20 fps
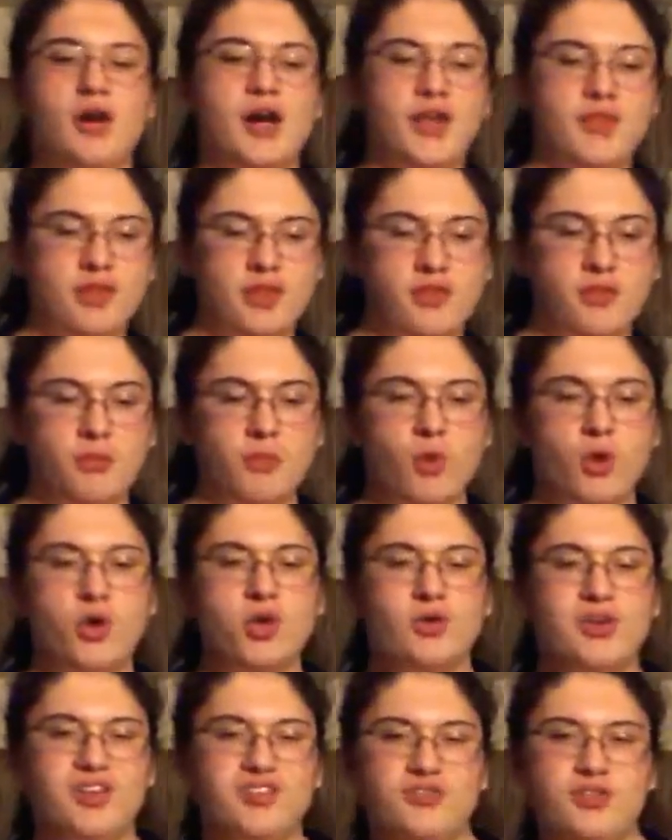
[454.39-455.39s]
and I think the more
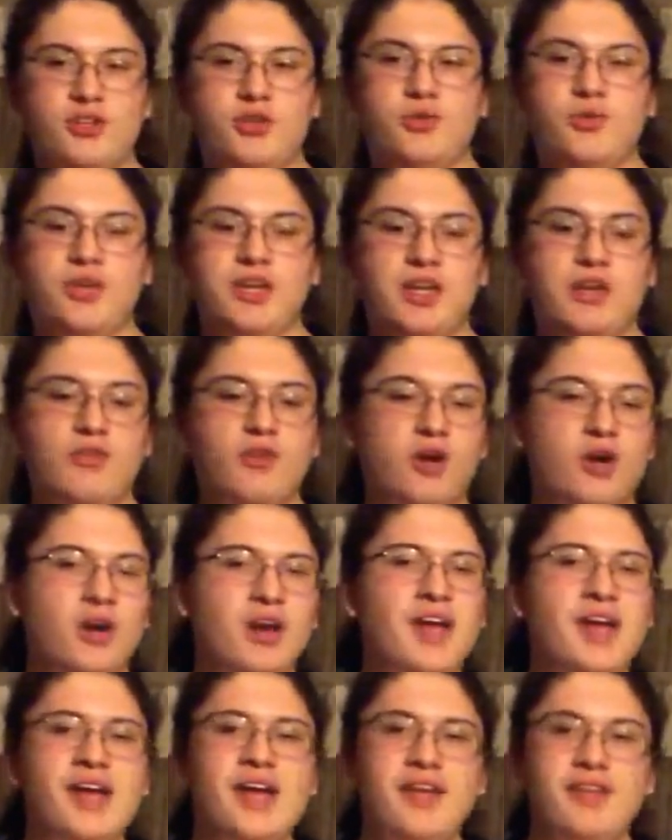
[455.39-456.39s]
you continue to give
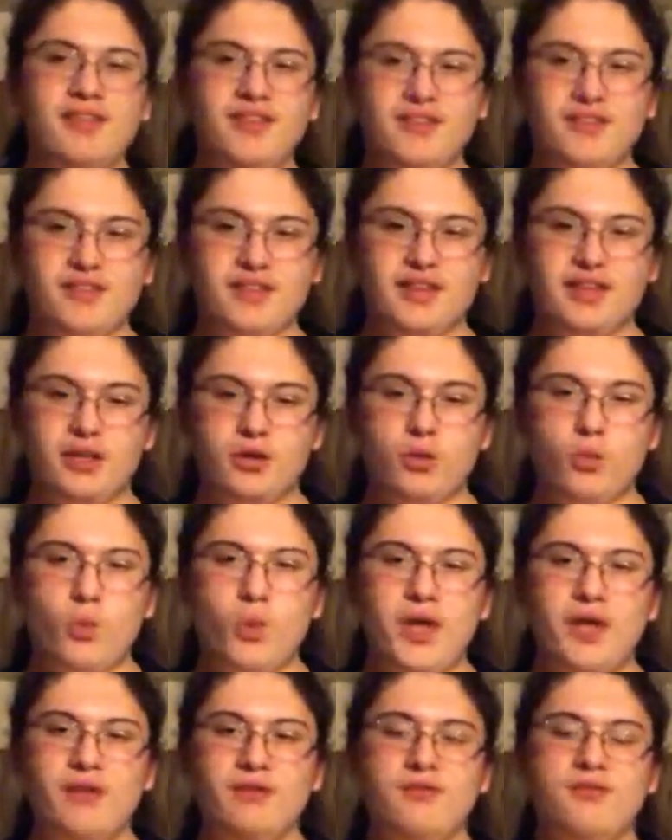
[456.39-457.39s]
her these little
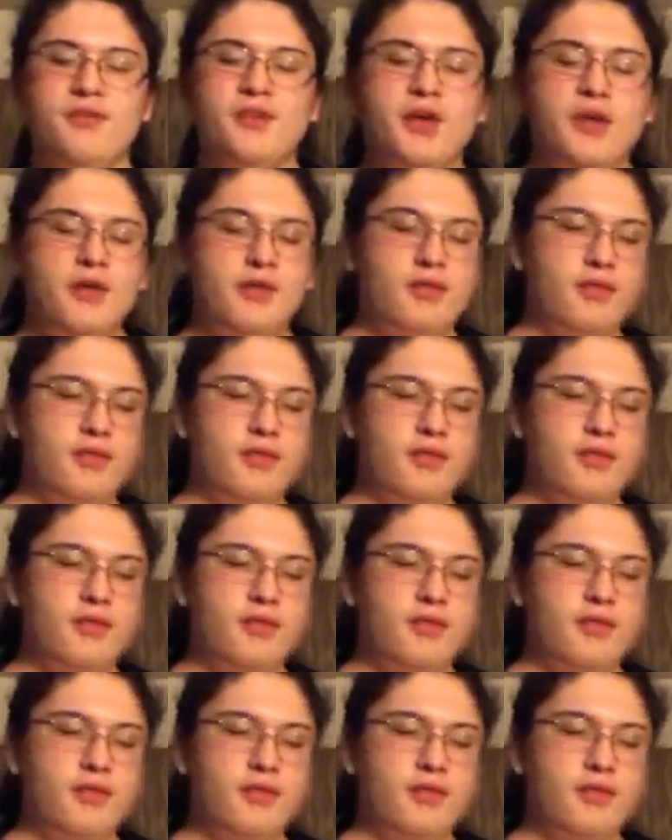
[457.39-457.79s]
wins,